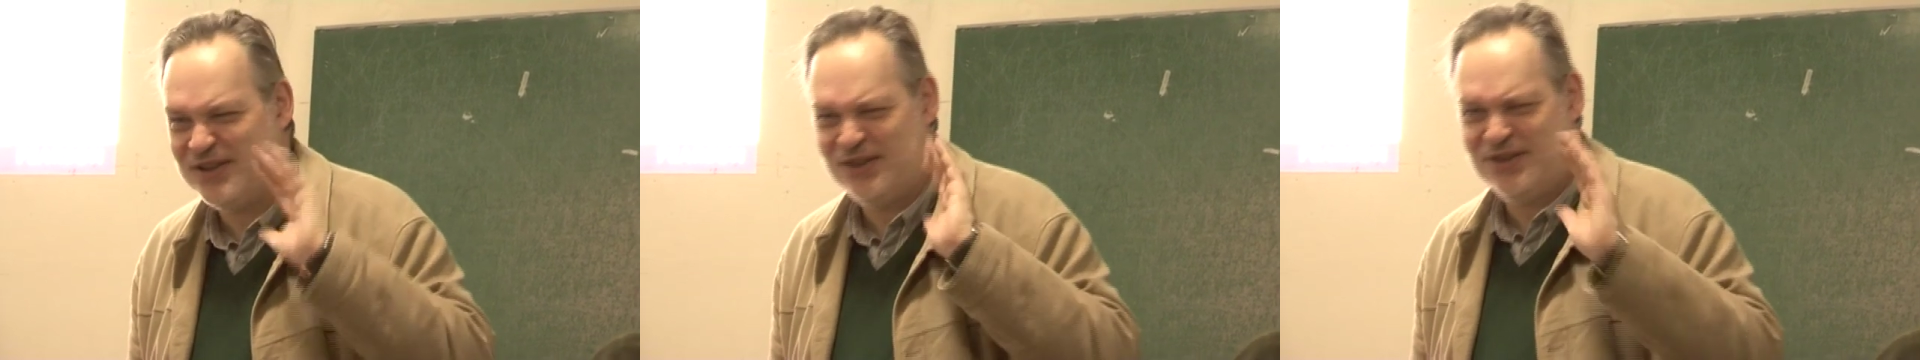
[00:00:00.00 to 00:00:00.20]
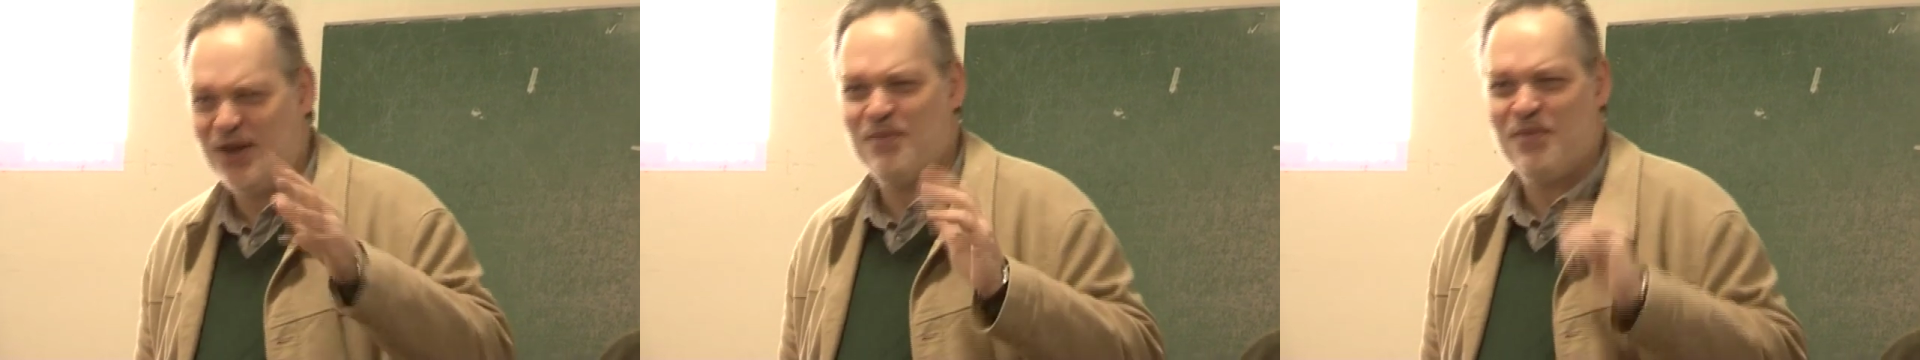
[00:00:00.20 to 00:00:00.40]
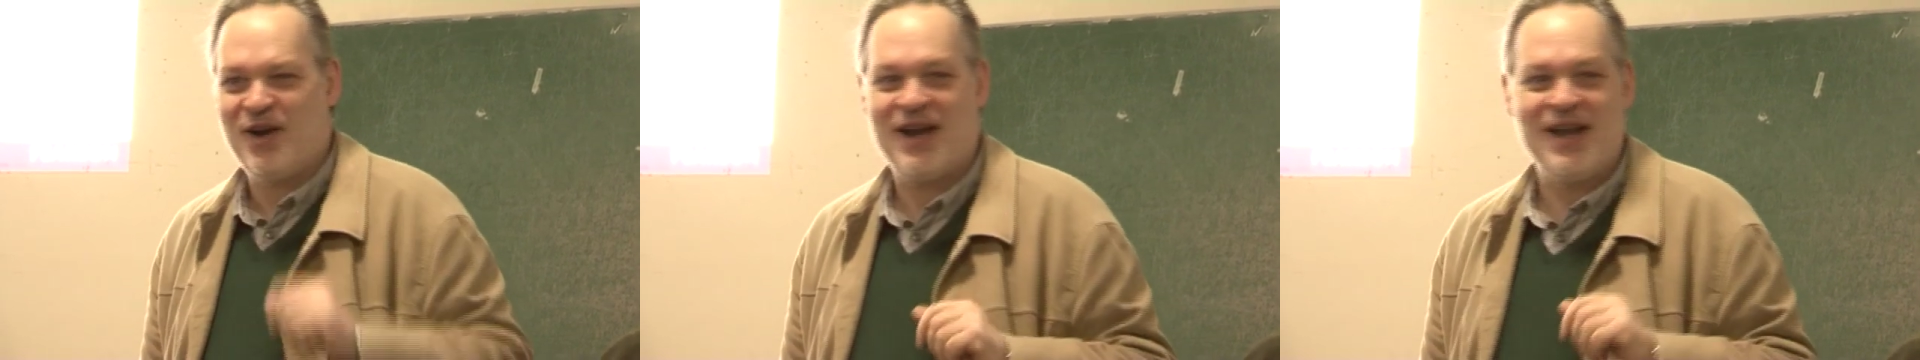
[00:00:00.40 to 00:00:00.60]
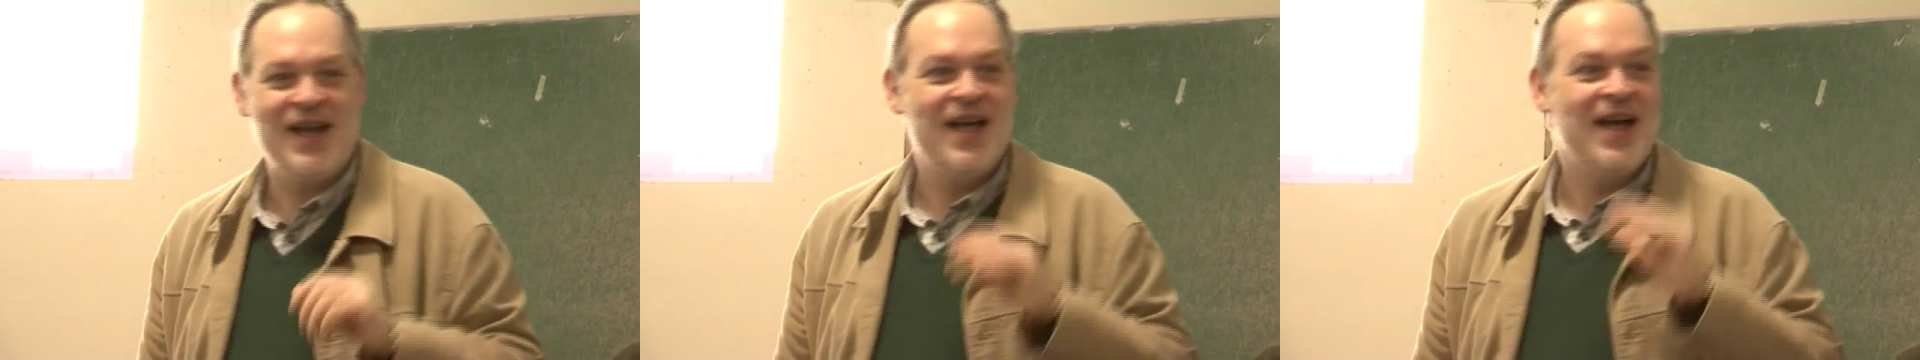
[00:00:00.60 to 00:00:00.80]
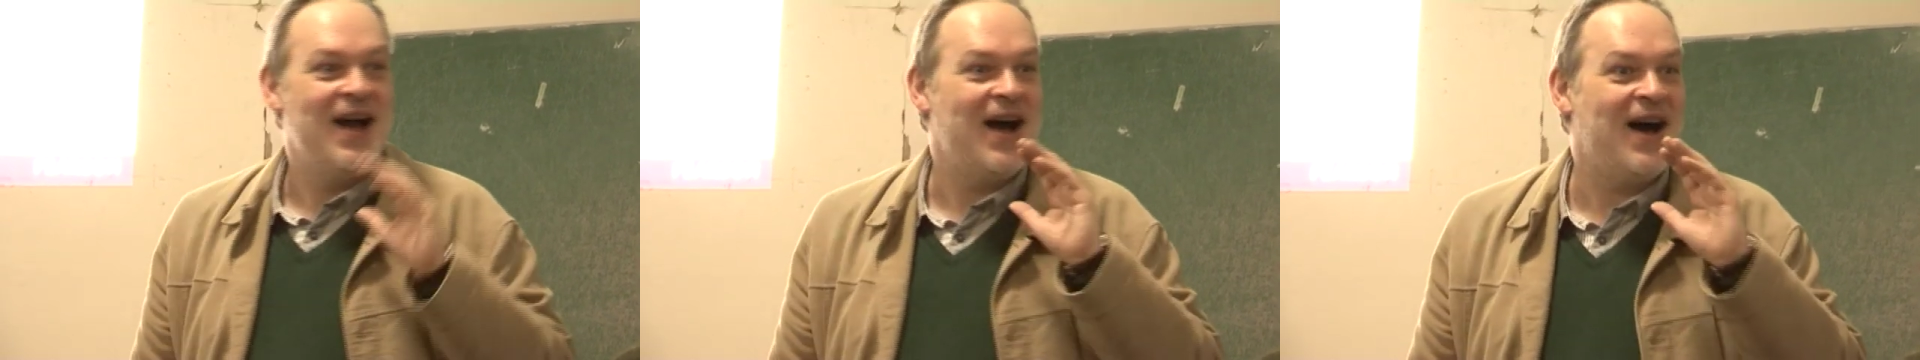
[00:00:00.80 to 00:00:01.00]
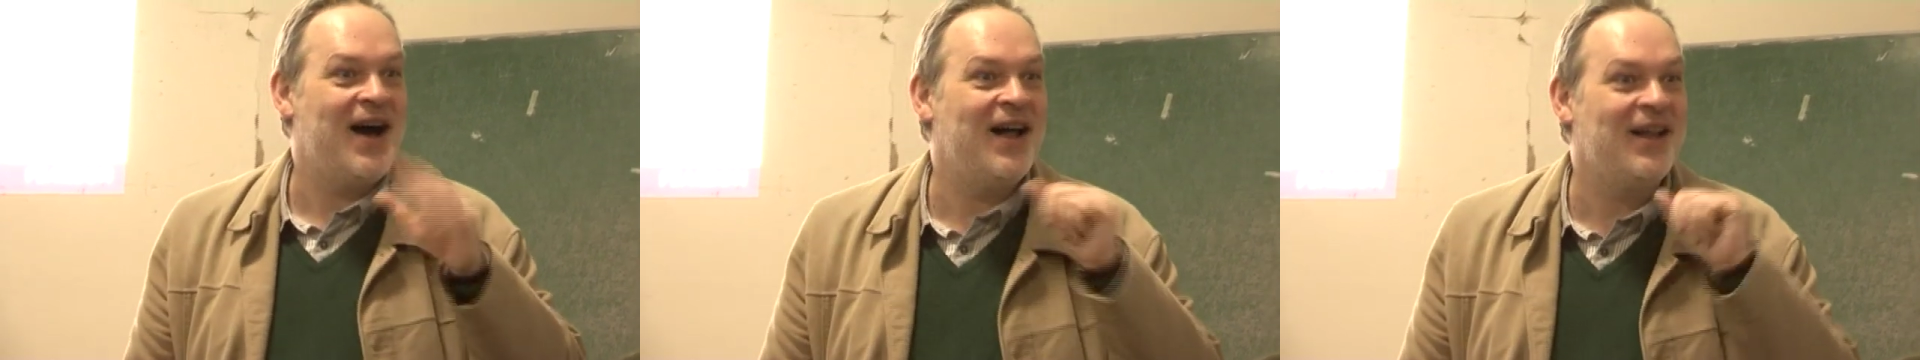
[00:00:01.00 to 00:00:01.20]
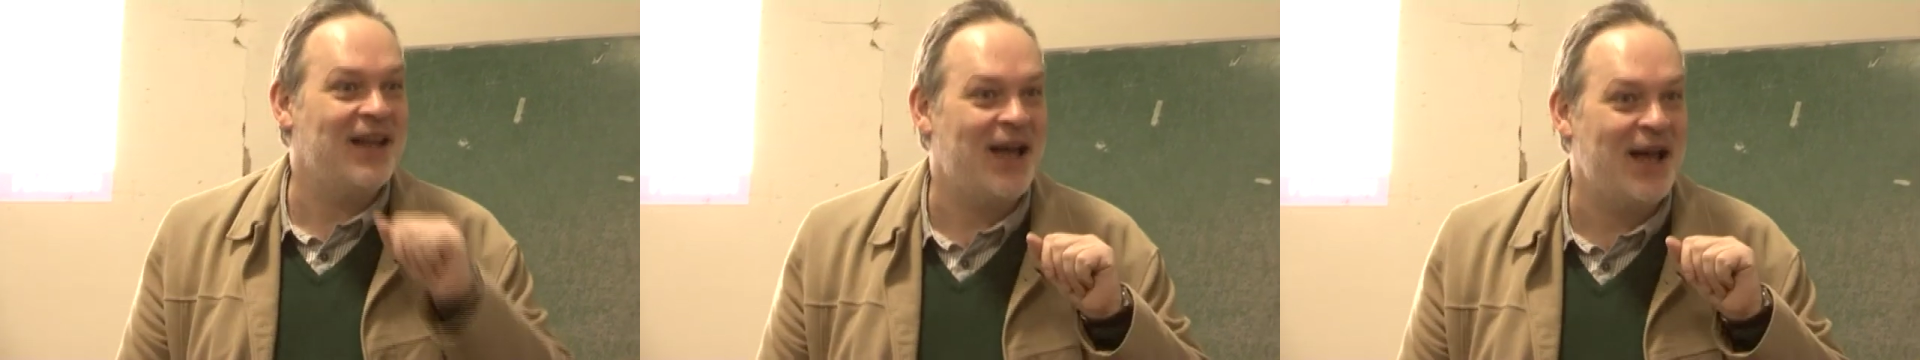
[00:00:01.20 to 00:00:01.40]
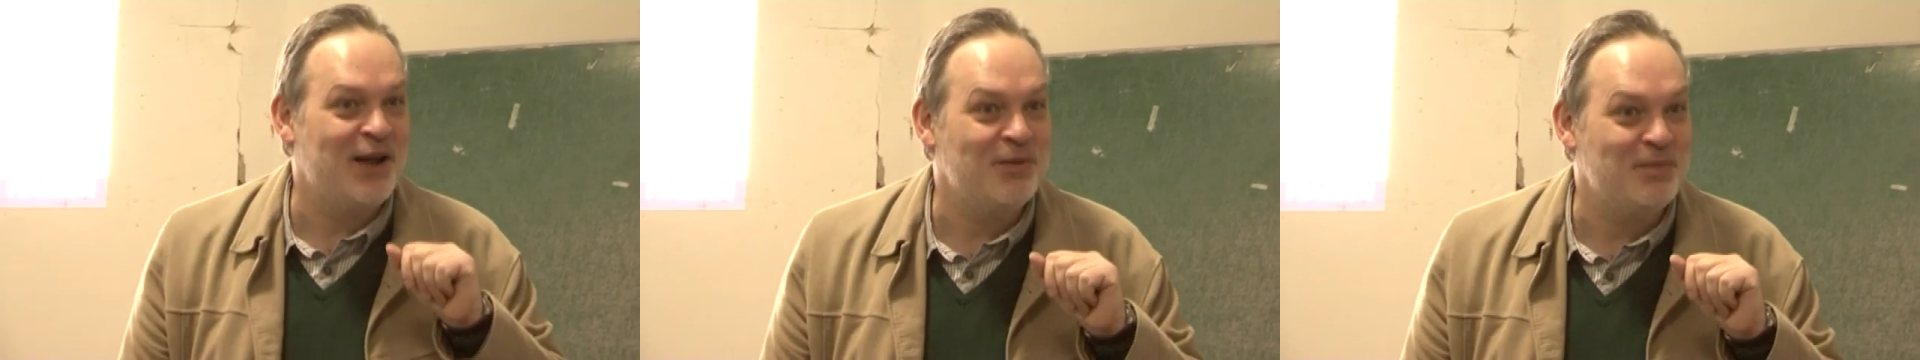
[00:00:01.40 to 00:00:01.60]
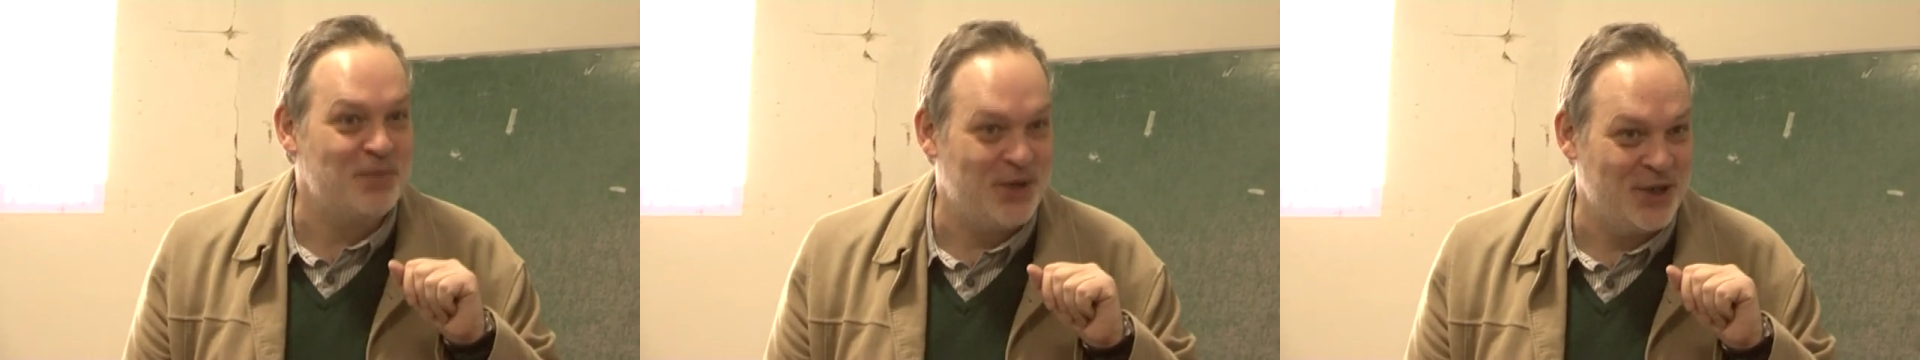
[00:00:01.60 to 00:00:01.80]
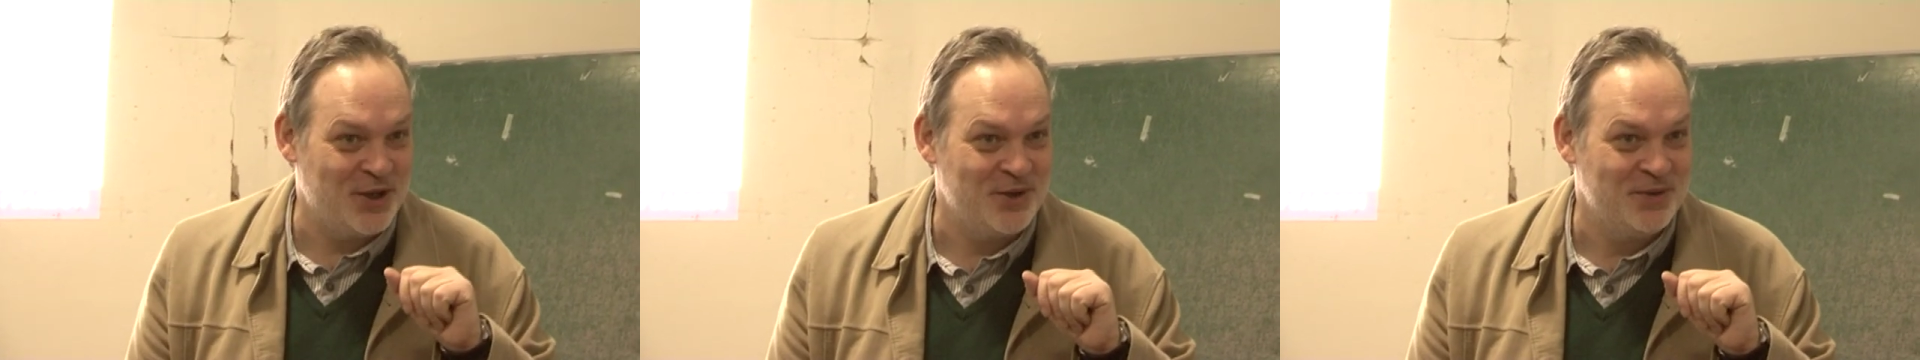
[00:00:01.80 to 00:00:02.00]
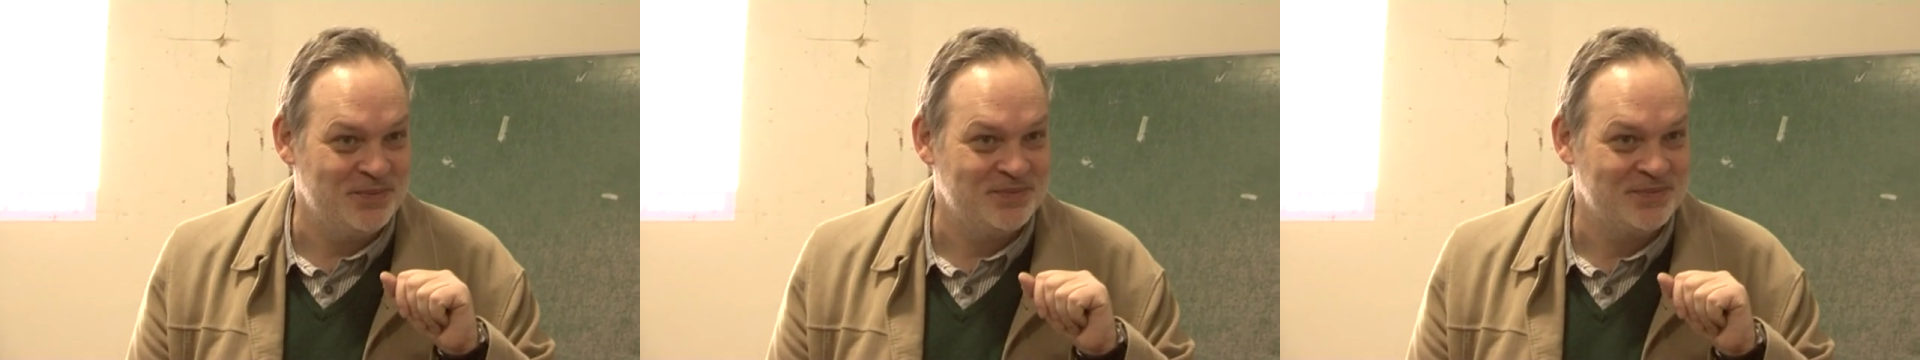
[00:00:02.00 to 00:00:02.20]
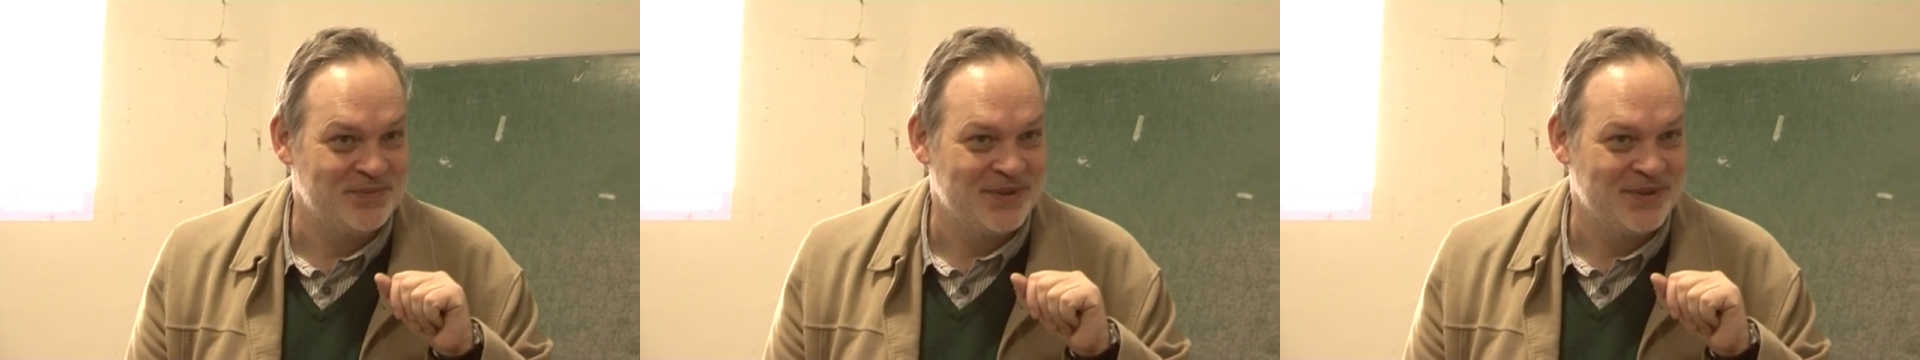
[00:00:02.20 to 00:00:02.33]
He said, "Don't worry, I'll help you